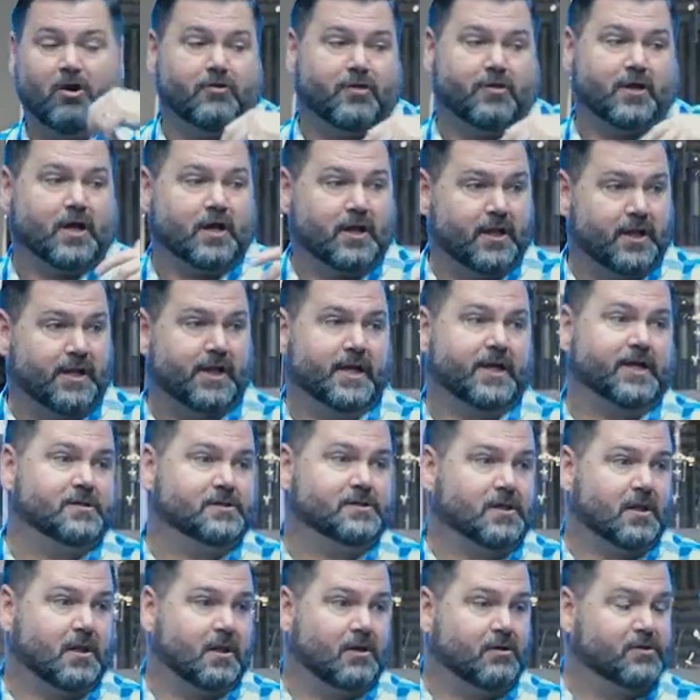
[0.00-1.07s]
The clinic is
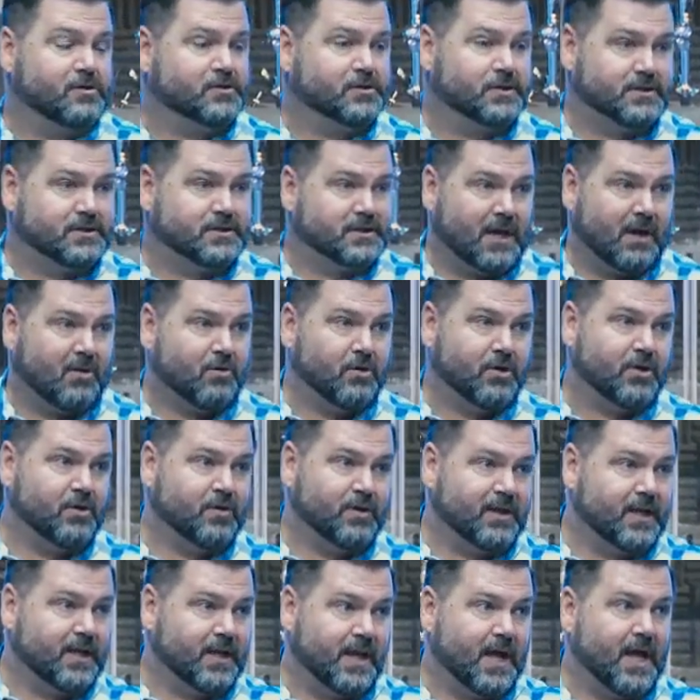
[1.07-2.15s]
closed because now we're doing
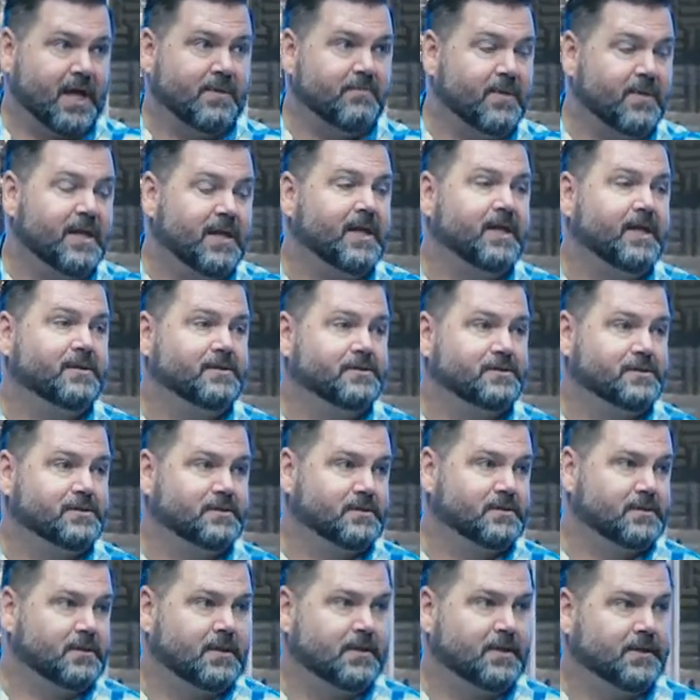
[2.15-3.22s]
the night meetings.
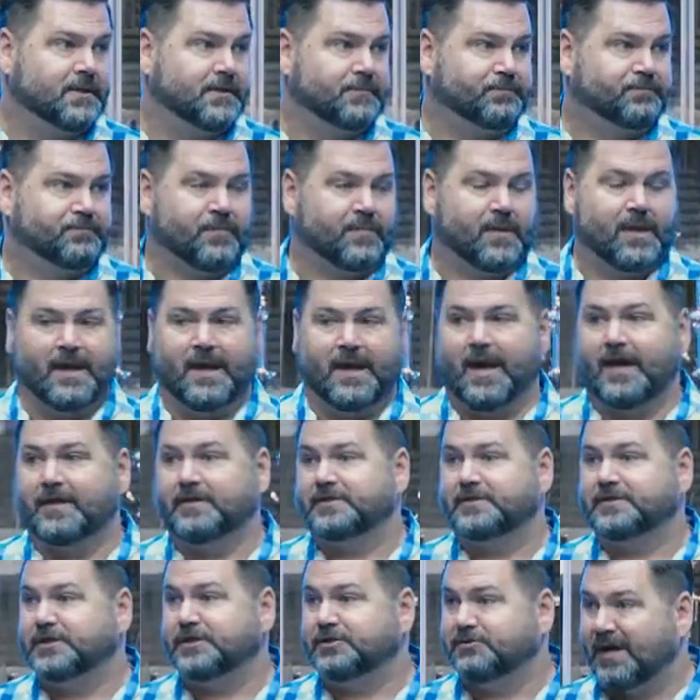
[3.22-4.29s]
And
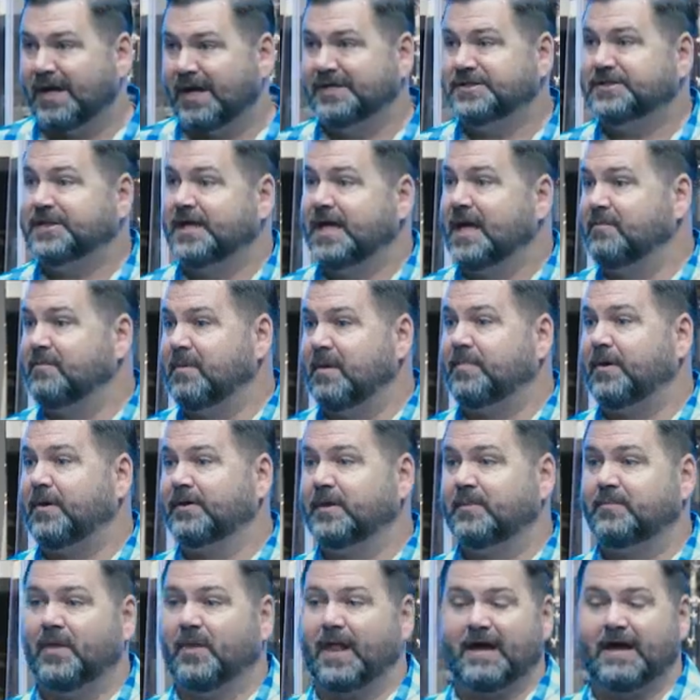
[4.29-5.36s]
she tries to come up on the
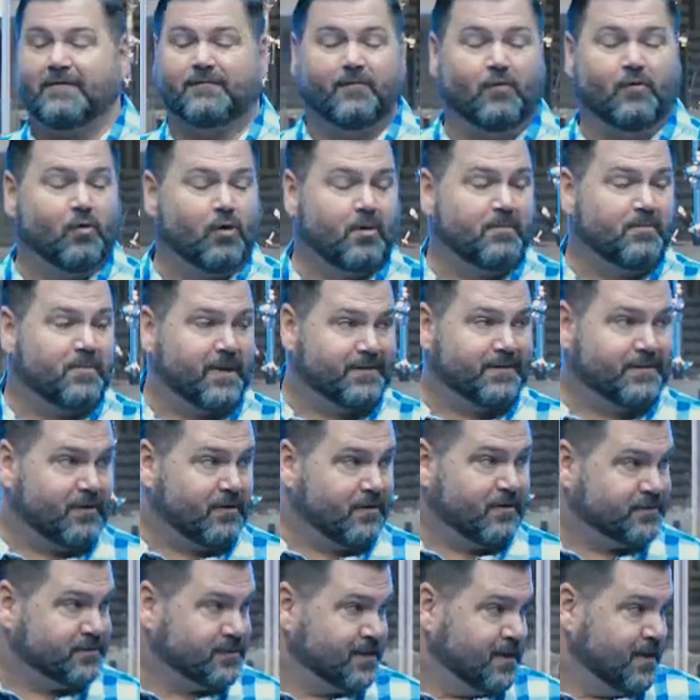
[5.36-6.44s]
platform, but
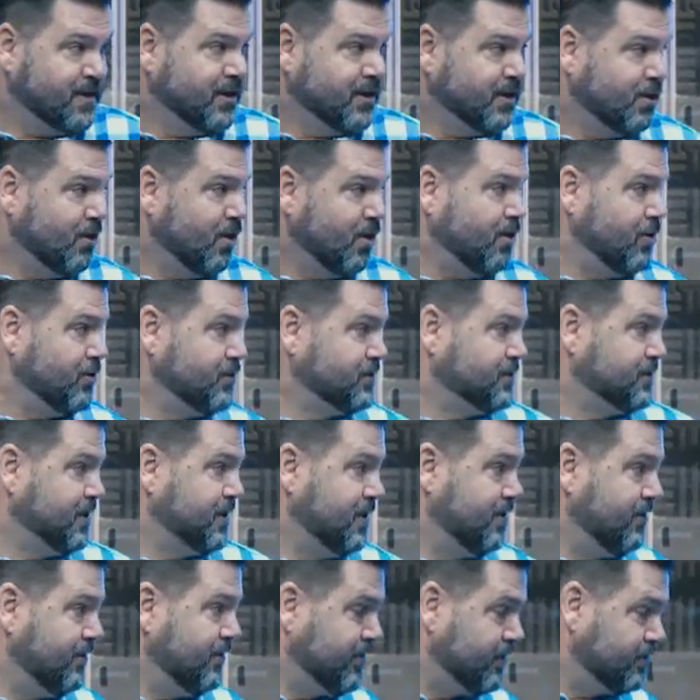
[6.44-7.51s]
there's guards
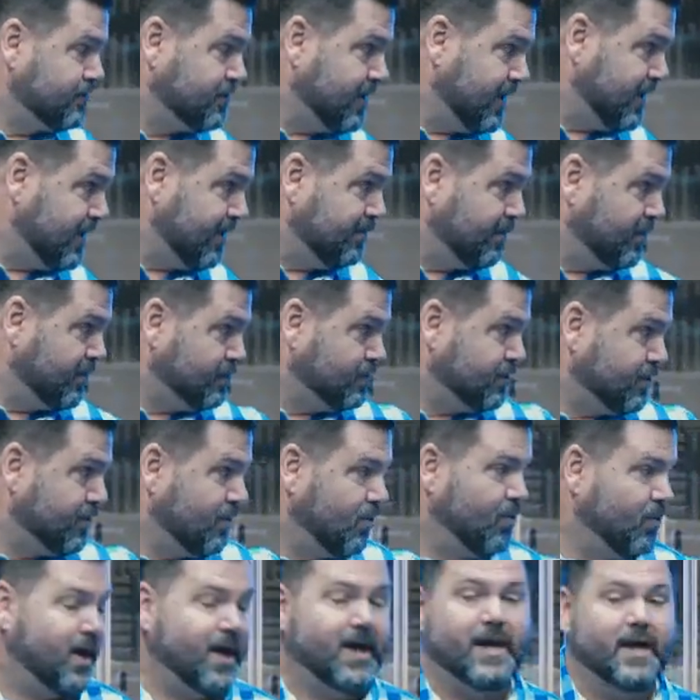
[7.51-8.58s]
there and they're trying to push her
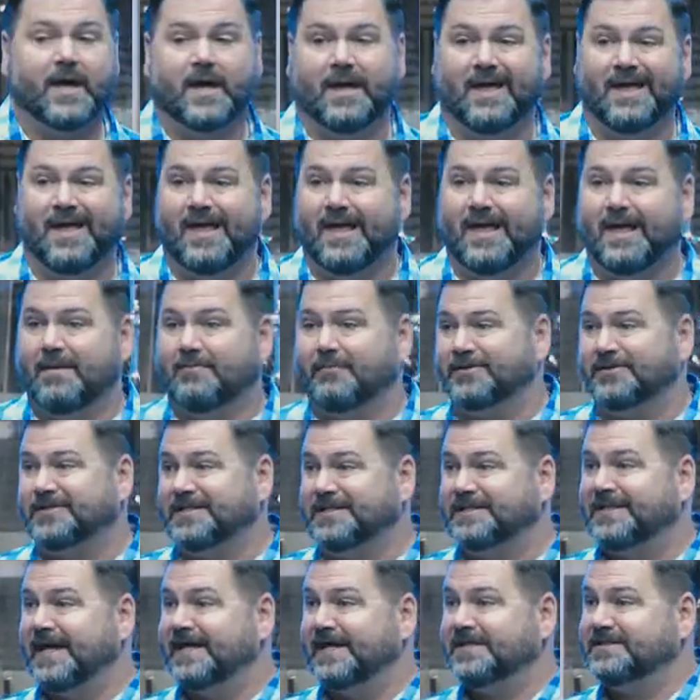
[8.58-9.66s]
away. But she
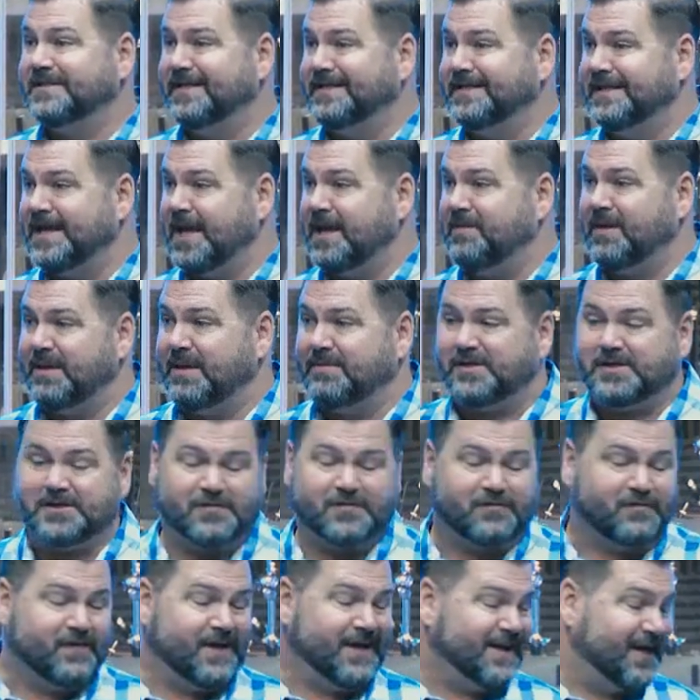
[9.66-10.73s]
takes the dead baby's
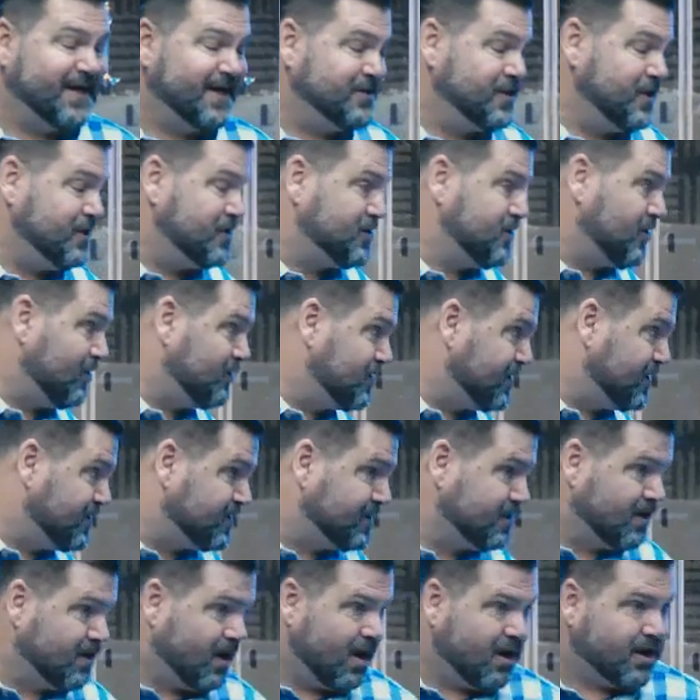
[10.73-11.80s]
feet and she starts just
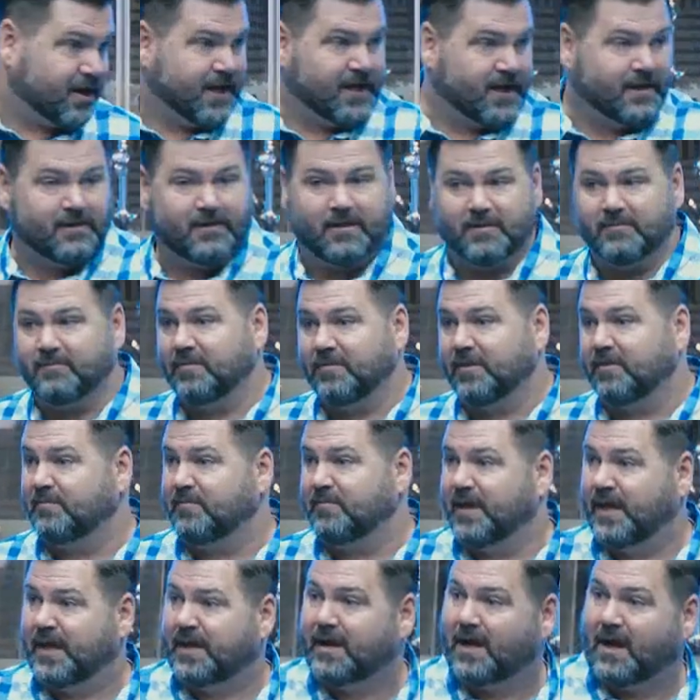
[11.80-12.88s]
knocking the, the
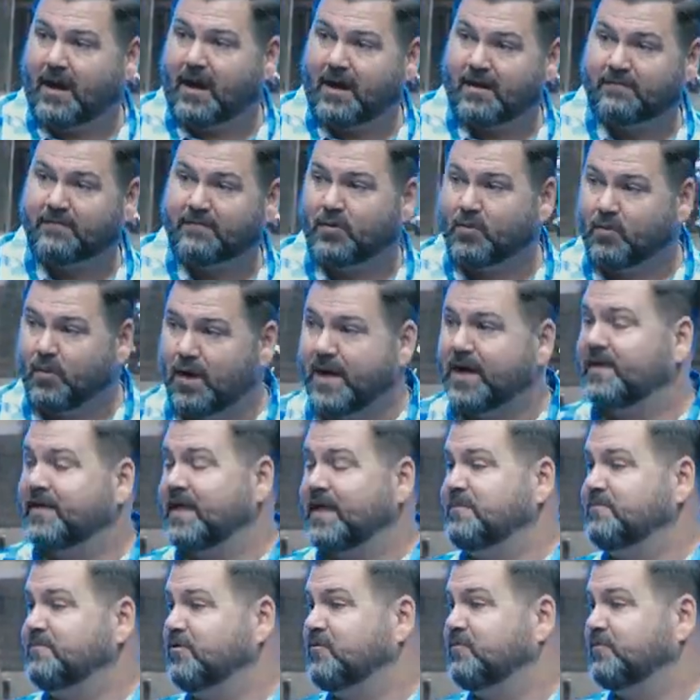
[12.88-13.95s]
men out of the way. They
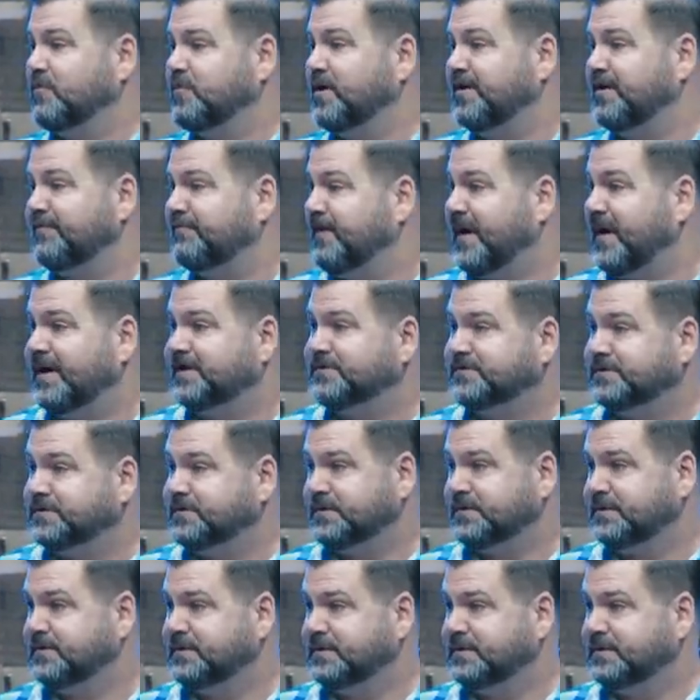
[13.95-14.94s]
move pretty fast.